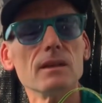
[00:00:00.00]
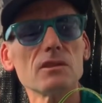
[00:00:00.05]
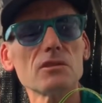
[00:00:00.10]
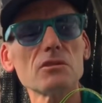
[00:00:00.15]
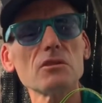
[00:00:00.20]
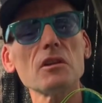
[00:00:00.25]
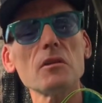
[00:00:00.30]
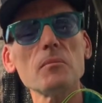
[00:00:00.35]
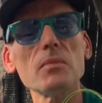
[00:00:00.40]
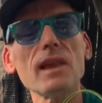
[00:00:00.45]

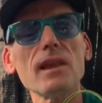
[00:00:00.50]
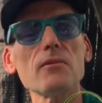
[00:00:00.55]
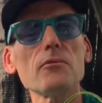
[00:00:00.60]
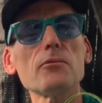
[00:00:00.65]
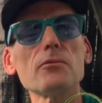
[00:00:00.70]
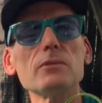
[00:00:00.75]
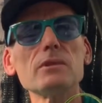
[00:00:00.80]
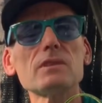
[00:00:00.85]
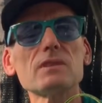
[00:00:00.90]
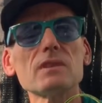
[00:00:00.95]
So the plant
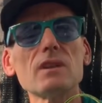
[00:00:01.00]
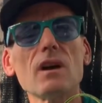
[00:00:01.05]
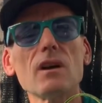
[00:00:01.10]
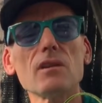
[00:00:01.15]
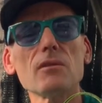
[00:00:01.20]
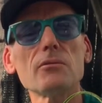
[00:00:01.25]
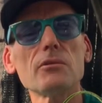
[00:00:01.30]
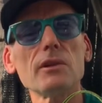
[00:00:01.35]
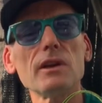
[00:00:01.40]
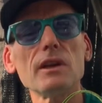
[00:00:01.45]

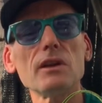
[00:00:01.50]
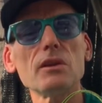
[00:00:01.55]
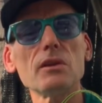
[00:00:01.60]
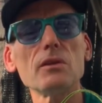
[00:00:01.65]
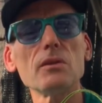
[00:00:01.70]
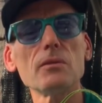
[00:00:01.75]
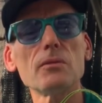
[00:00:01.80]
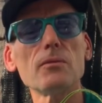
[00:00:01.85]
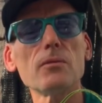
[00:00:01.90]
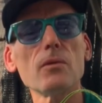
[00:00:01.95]
stalled for
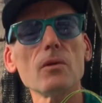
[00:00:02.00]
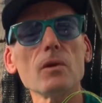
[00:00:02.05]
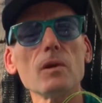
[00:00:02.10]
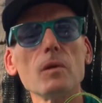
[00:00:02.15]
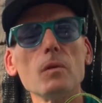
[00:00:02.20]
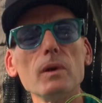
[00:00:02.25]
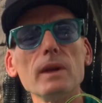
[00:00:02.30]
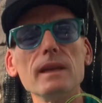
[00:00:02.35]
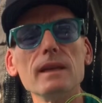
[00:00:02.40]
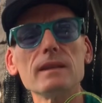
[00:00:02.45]
another 4
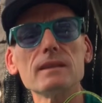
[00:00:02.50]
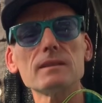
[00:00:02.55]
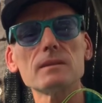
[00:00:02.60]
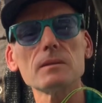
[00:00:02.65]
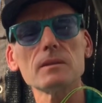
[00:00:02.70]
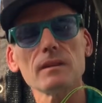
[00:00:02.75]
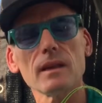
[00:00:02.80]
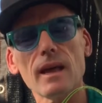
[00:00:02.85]
weeks